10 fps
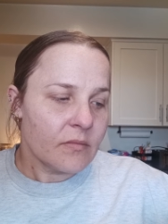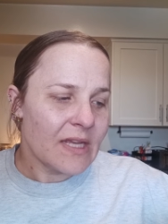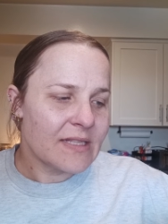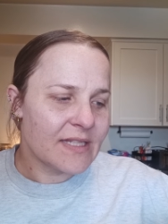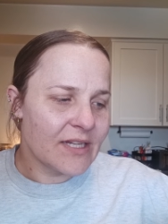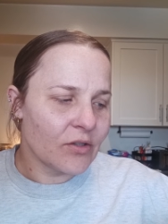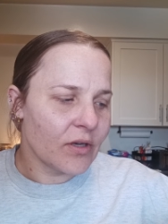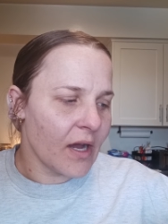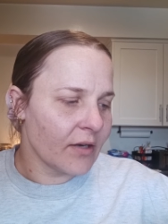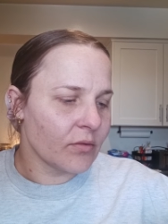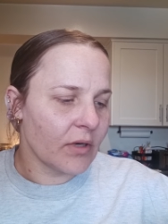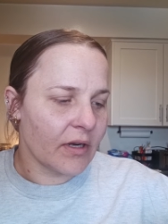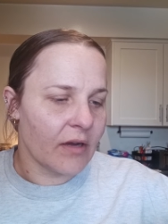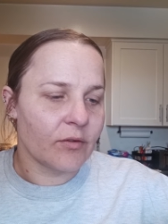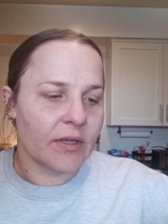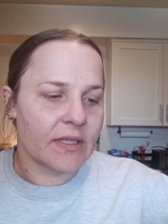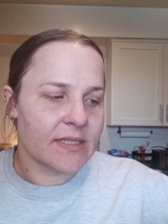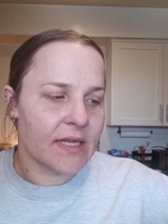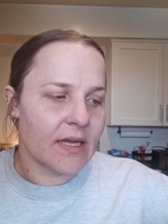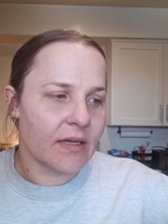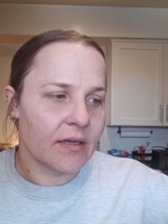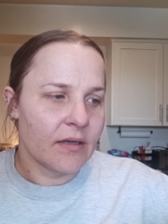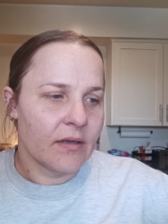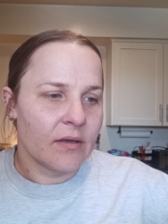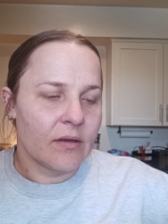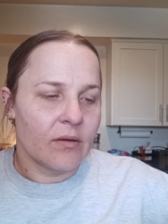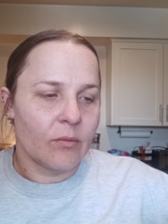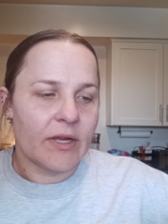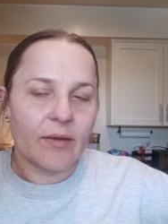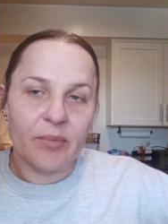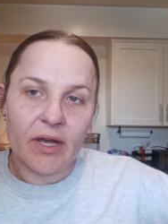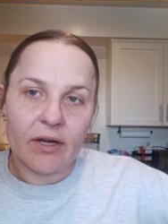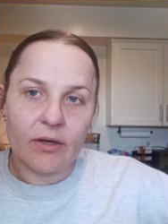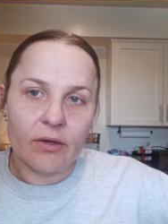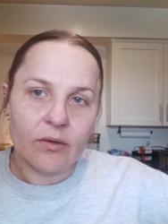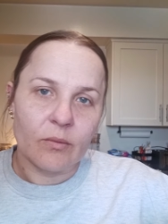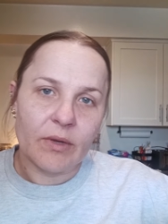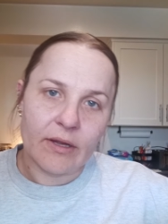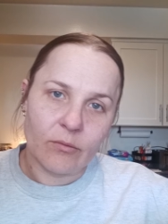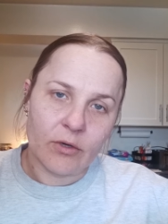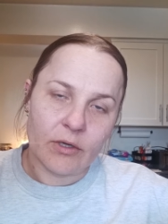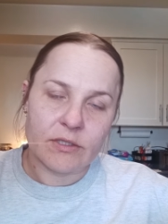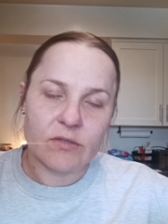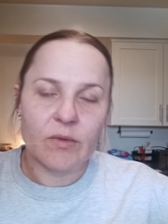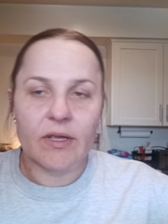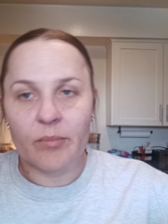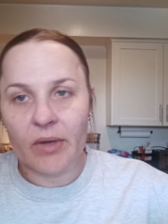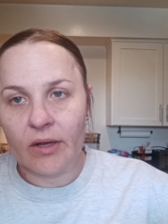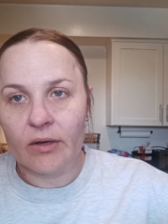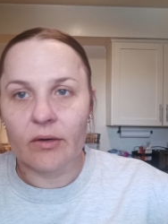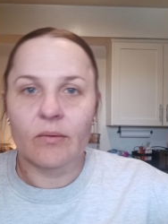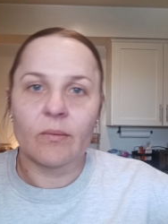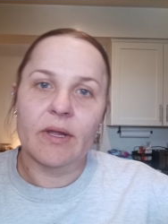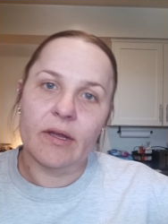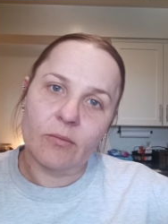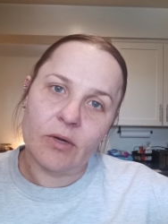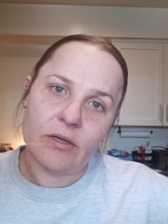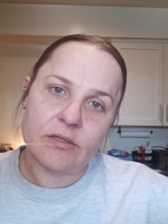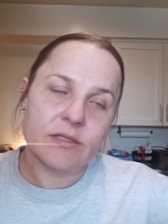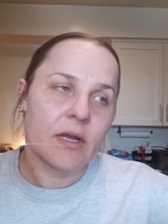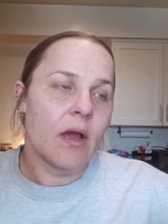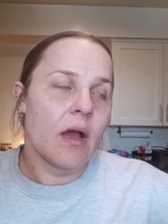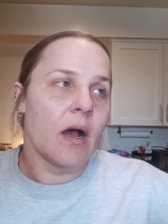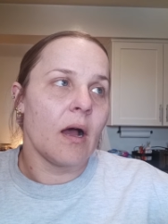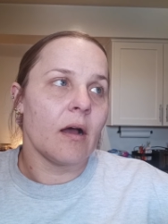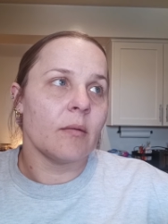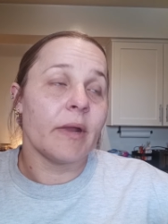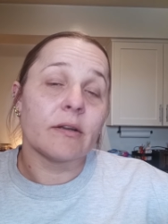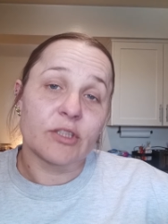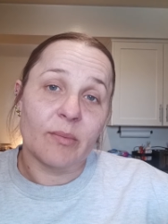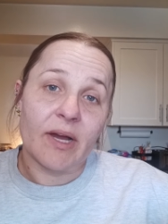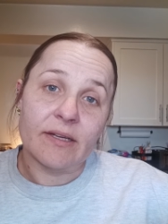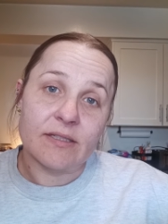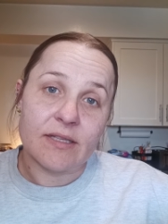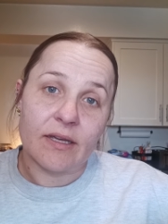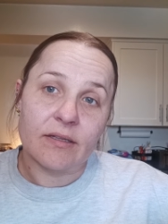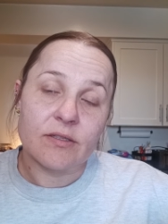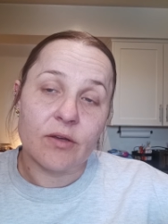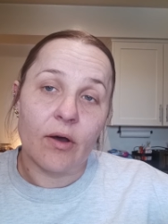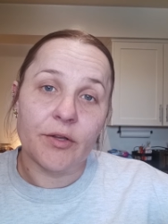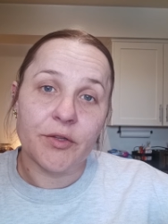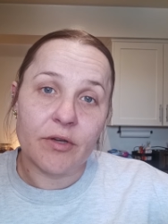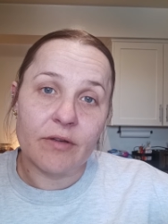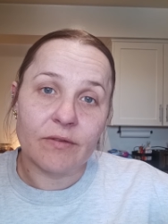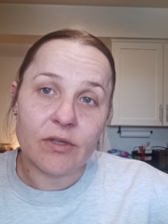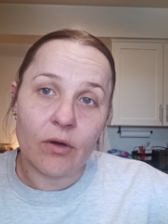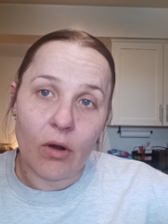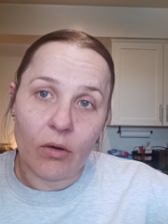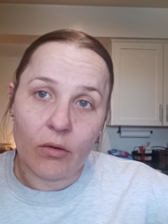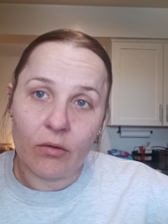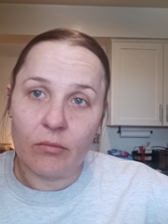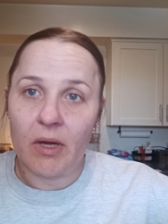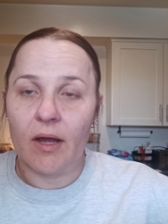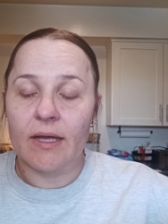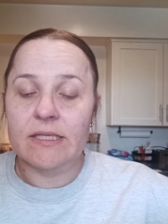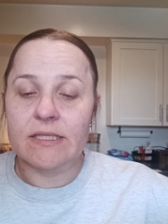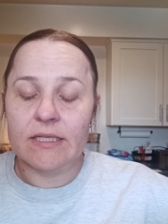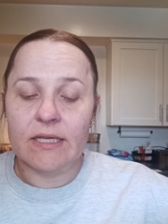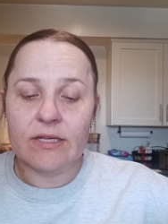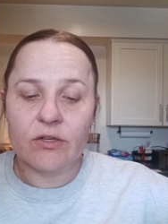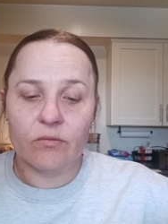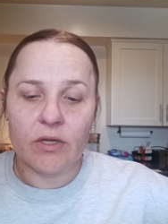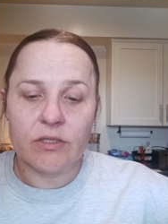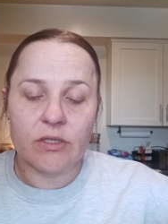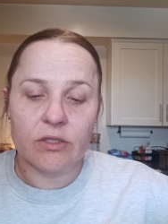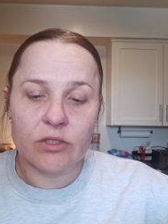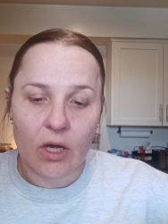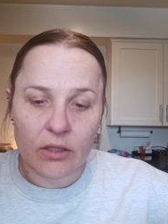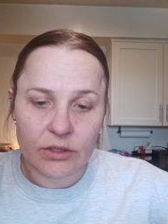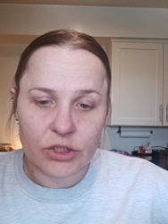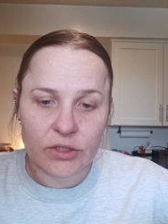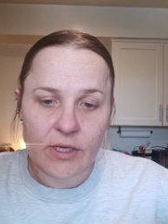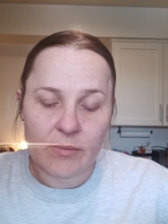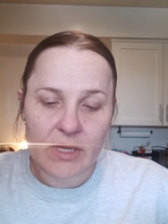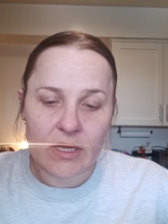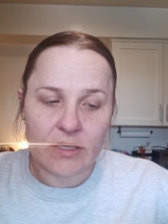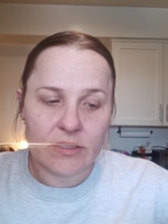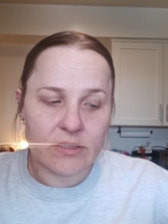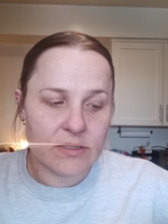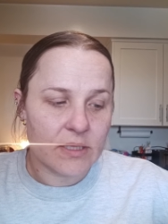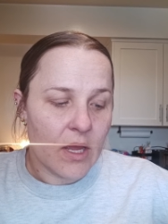still kind of recovering it's like we get better we get worse we get better we get worse um, now Jeremiah's sick. So all three of us are home. I did need to run to the Dollar Tree because